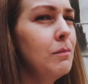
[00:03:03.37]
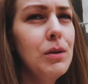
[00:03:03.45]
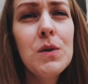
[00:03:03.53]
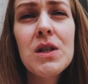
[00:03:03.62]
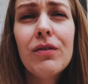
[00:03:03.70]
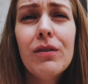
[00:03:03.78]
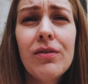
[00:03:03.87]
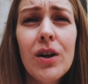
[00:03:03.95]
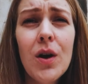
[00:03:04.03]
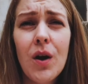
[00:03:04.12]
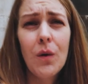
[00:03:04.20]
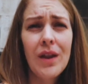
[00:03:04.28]
The beautiful
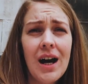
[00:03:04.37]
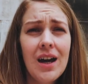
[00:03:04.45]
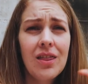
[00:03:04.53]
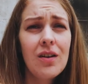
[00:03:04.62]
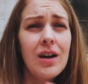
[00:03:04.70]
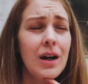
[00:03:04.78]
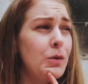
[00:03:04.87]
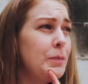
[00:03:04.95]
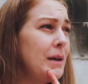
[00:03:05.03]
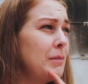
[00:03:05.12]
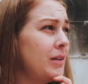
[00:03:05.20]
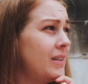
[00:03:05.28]
photo that I thought I would
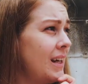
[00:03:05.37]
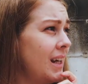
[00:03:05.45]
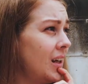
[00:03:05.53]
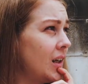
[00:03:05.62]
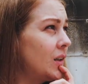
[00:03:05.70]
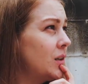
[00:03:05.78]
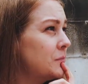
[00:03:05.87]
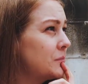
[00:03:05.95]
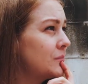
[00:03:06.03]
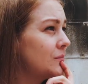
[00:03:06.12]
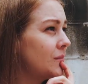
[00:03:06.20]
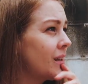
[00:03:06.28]
be able to take here,
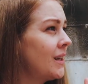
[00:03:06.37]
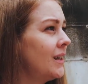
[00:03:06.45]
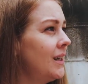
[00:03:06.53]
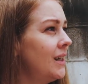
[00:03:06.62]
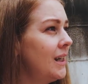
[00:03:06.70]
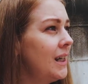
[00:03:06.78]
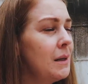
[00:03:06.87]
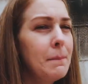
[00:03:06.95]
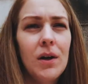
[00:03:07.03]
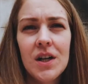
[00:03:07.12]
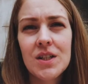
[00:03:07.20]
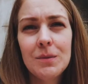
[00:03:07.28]

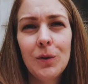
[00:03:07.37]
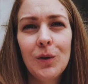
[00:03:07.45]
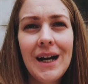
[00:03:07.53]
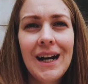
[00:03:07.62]
impossible.